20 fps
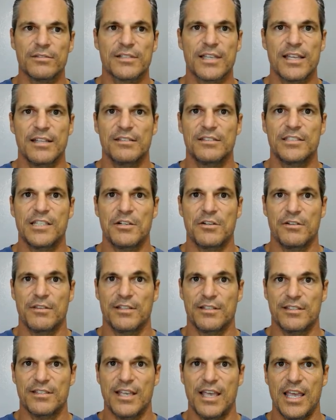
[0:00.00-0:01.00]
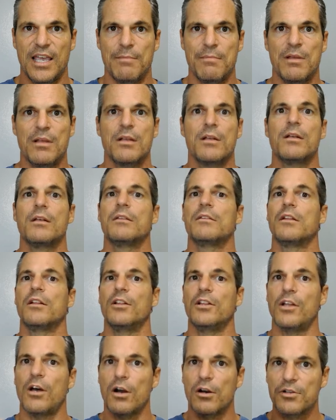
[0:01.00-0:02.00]
considered the same, the
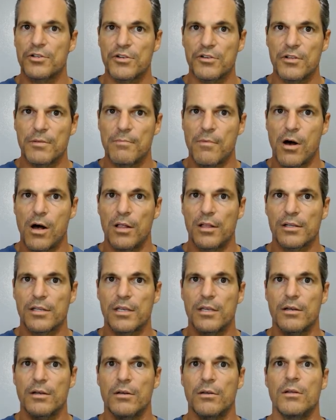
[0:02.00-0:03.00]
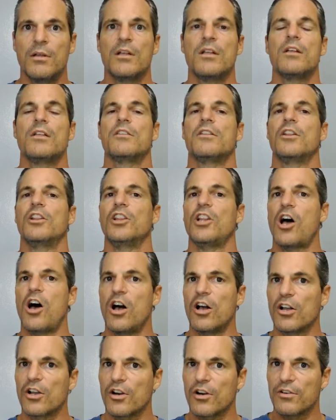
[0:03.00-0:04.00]
larger the molecule, the
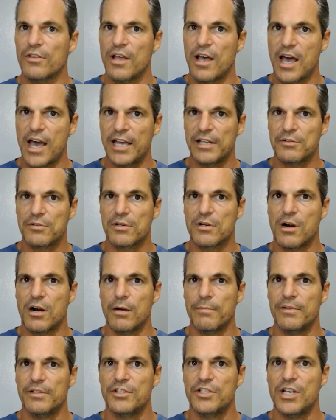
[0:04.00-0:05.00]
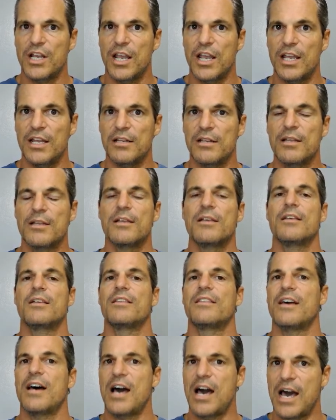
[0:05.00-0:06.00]
longer the hydrocarbon chain,
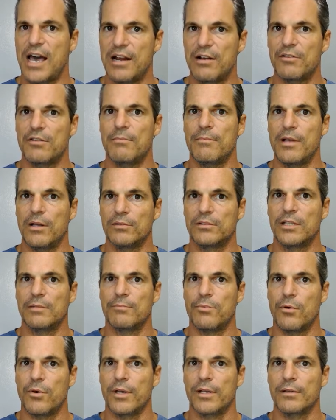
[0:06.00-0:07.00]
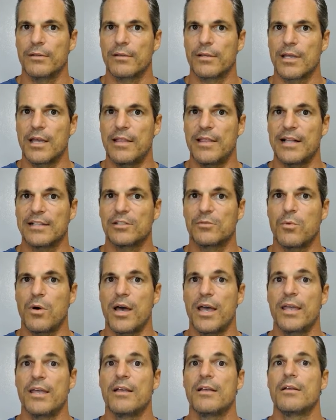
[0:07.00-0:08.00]
the higher the melting point. Okay, that's
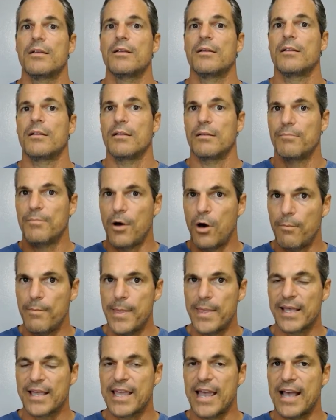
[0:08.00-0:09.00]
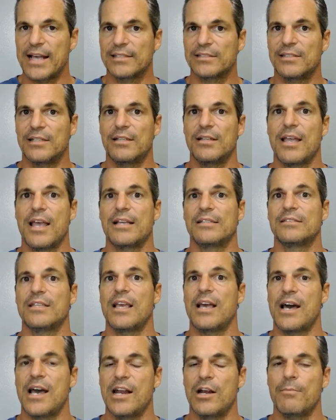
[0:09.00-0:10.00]
why palmitic acid has a
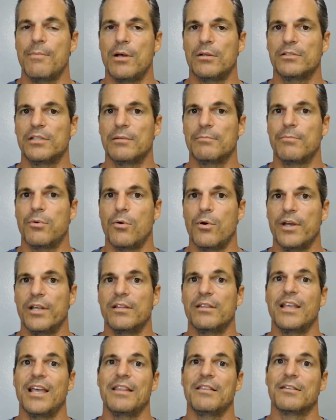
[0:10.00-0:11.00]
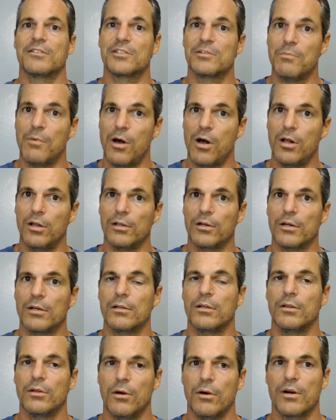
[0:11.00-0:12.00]
higher melting point than the smaller
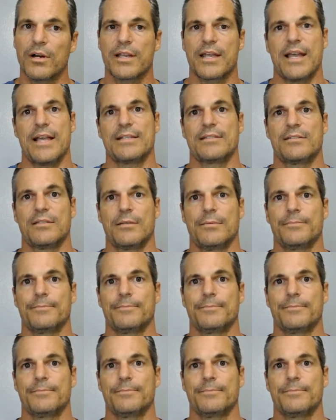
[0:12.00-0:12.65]
lauric acid.